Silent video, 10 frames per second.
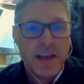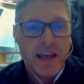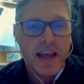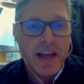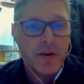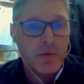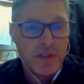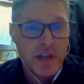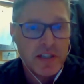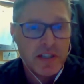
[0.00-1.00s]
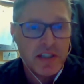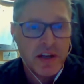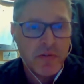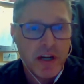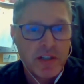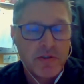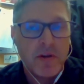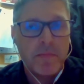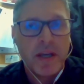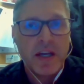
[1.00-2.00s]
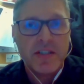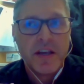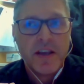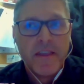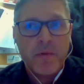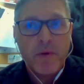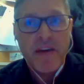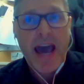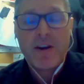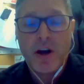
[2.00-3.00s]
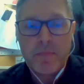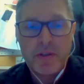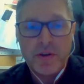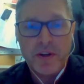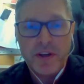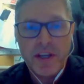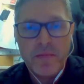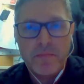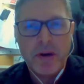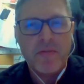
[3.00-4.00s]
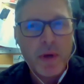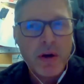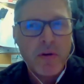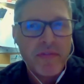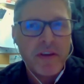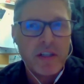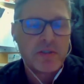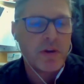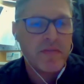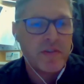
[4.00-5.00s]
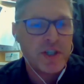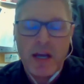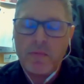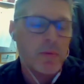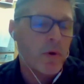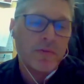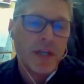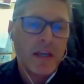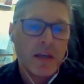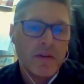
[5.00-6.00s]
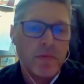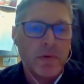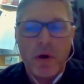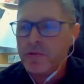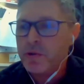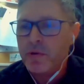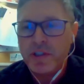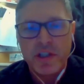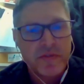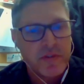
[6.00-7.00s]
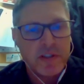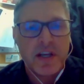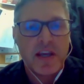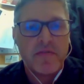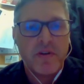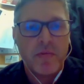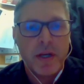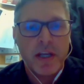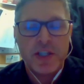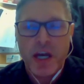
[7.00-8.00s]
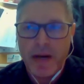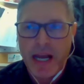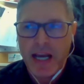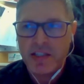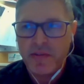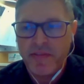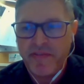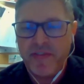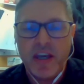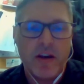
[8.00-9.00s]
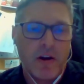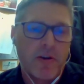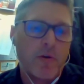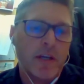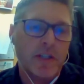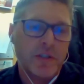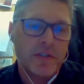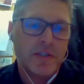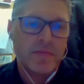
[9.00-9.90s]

And it was an existing restaurant, because we've had opportunity, but if we don't feel it's right for Jam, we won't take it. We won't do it just for the sake of opening a Jam. It has to fit our equations.